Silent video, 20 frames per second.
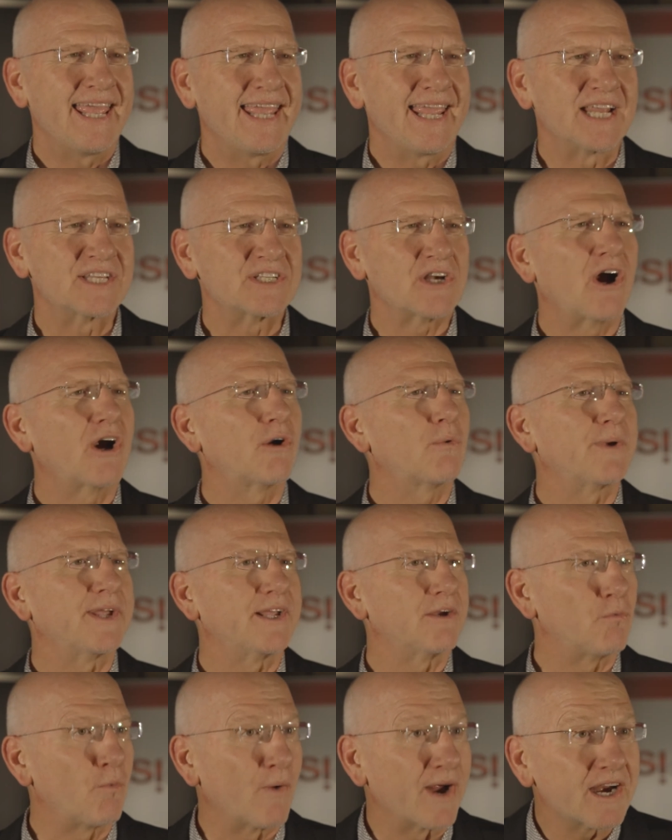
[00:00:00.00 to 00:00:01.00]
it's are we
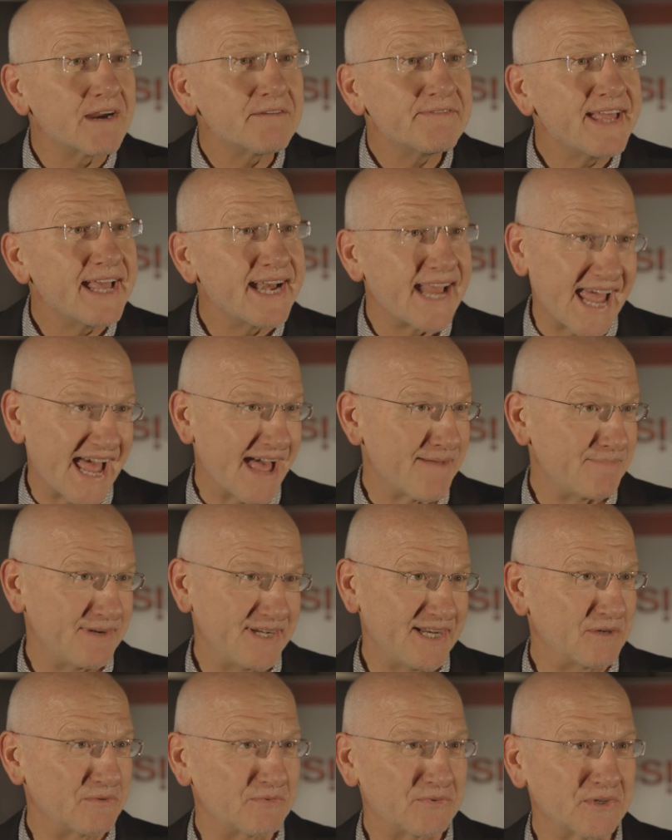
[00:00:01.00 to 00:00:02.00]
aware of that
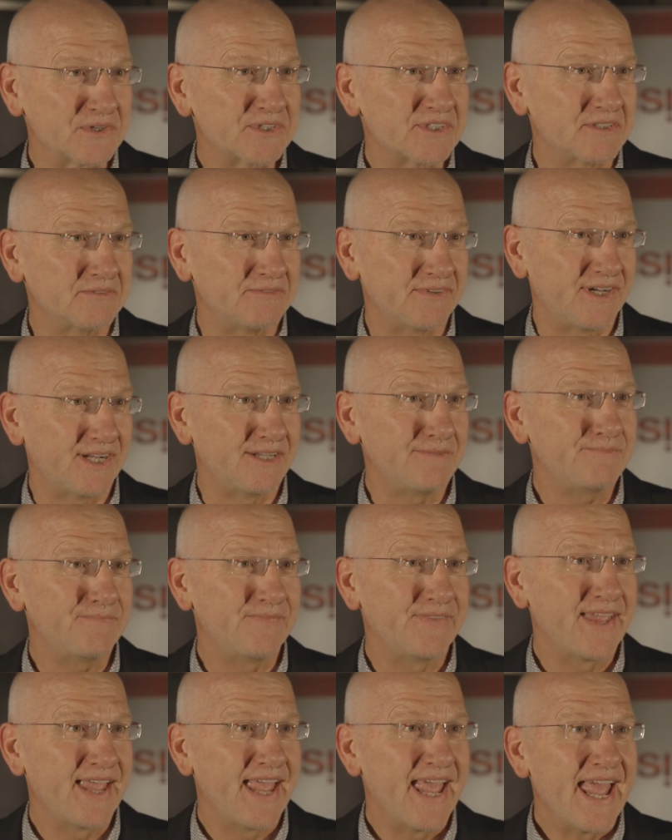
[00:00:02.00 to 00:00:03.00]
happening, first of all?
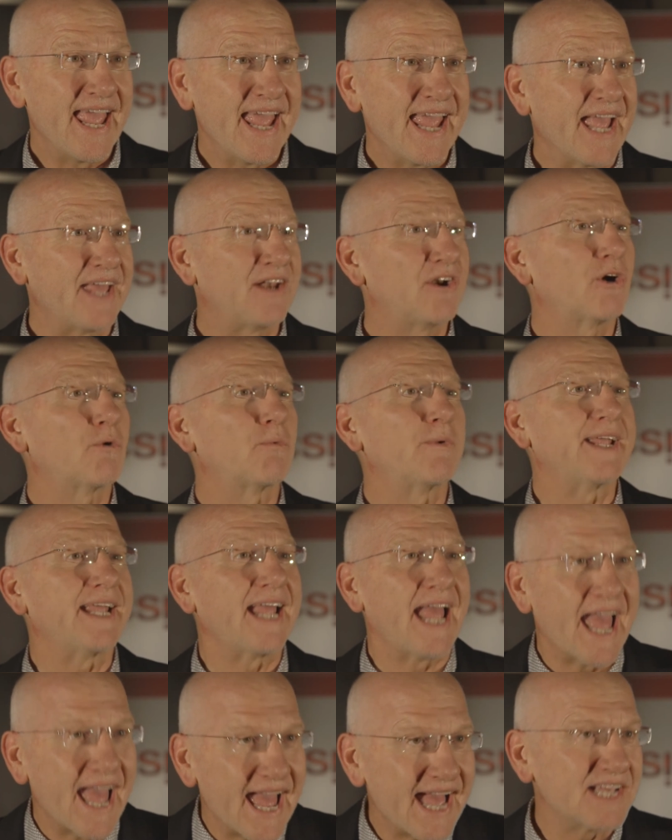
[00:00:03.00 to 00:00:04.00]
And are
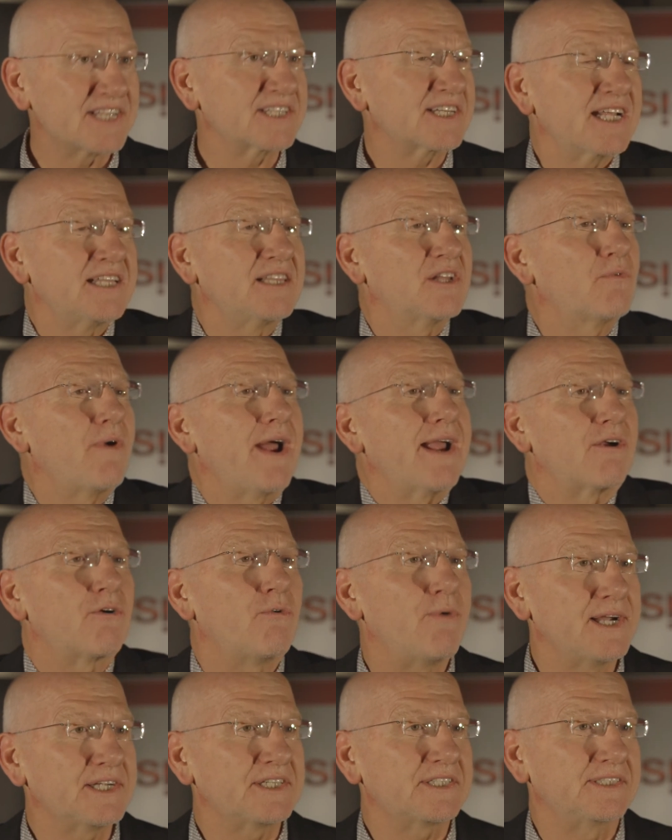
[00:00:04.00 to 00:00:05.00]
we asking the right
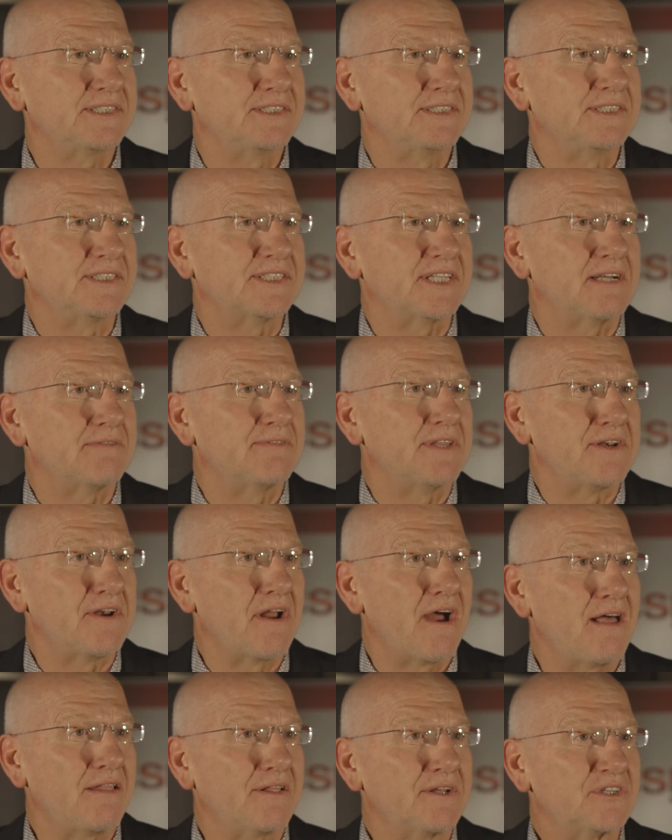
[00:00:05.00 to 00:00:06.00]
questions of the
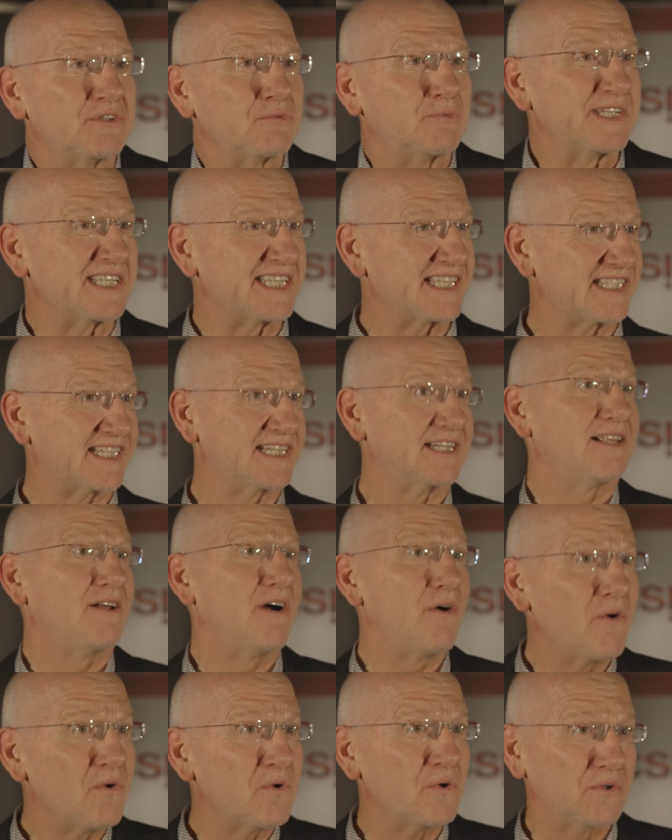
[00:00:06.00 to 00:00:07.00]
knowledge we still
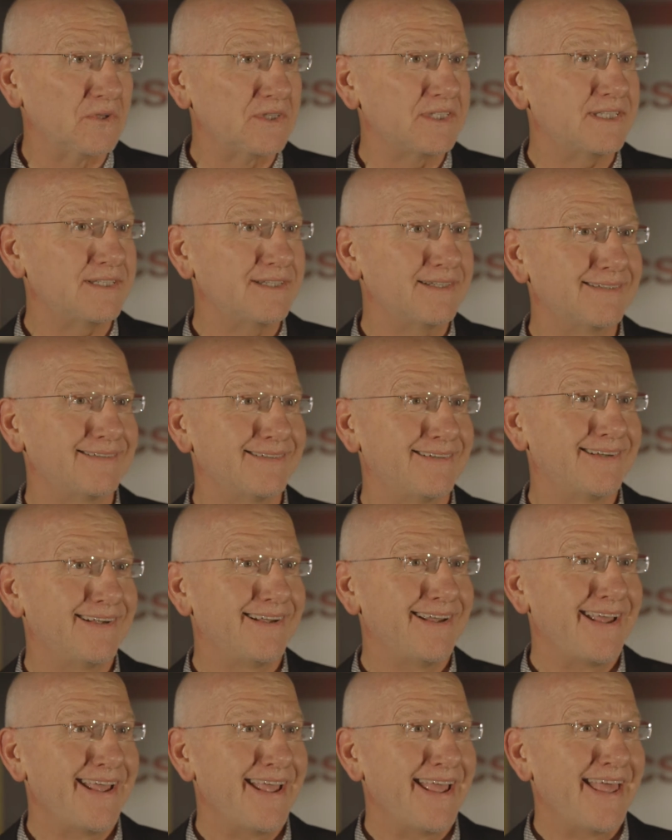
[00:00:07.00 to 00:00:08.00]
hold
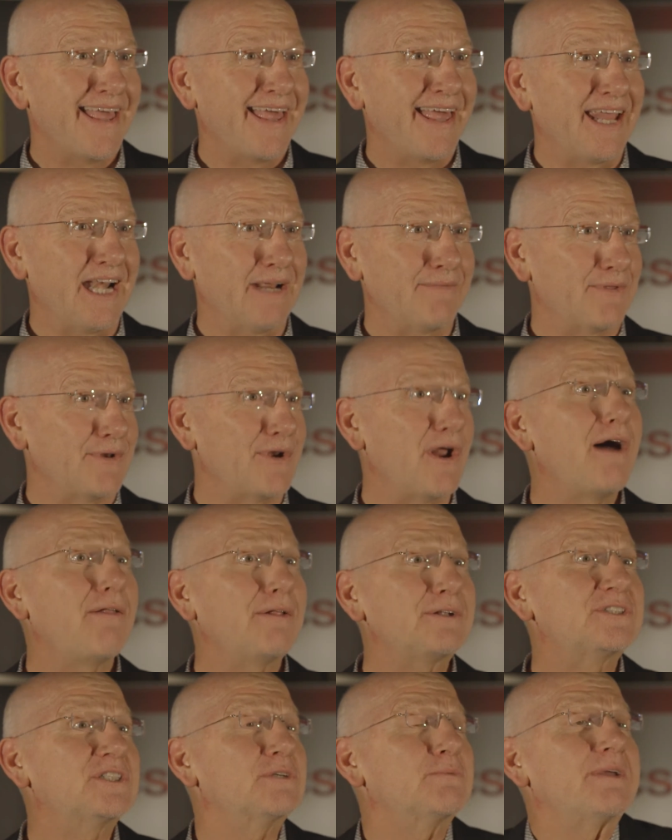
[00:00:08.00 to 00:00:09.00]
and of the
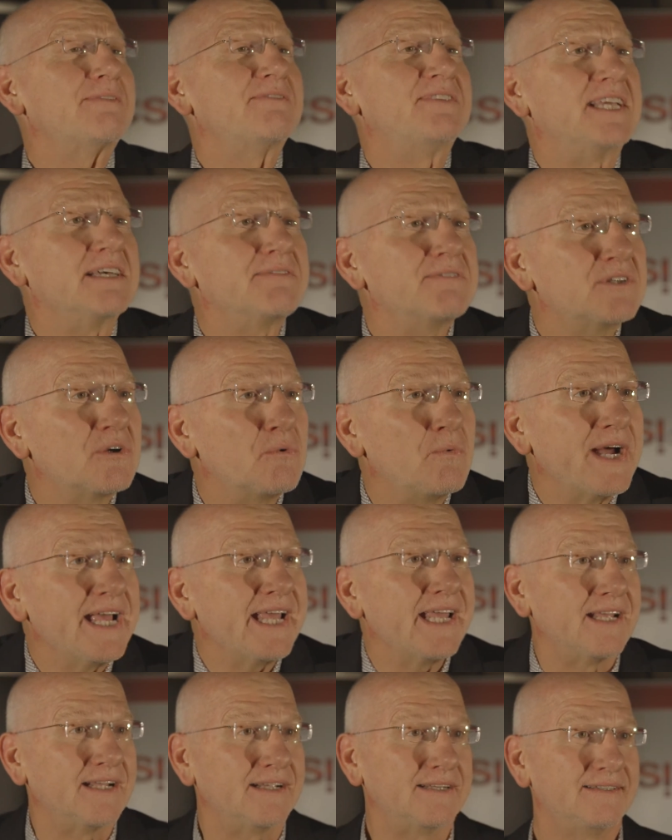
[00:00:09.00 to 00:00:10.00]
knowledge that we've given
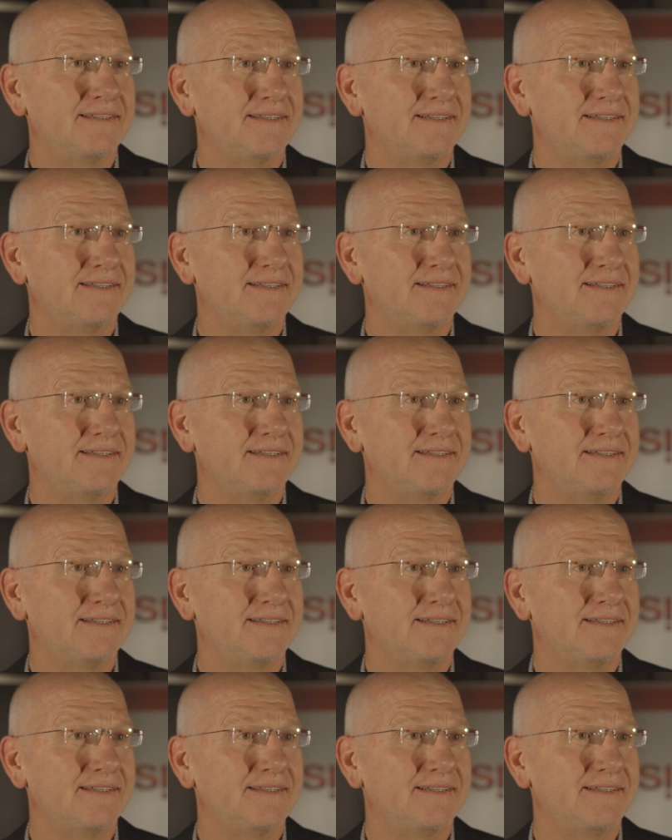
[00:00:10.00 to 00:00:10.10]
away?